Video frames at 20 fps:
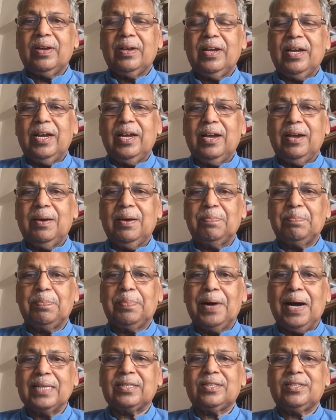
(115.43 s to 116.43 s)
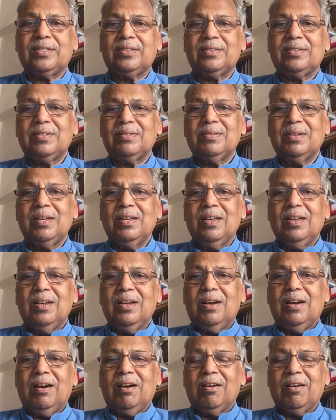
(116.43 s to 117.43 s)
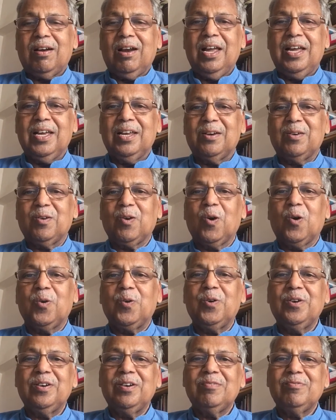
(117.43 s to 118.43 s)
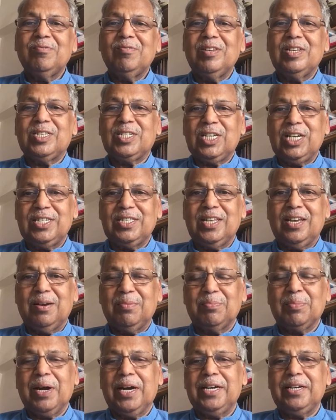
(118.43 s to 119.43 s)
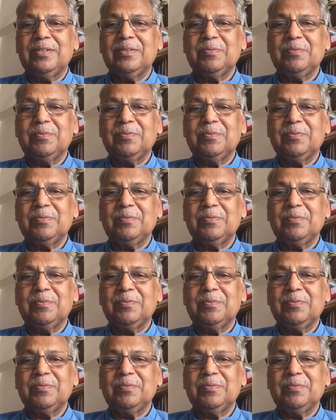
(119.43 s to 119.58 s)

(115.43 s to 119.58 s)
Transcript: a path or lay a road will change their mind.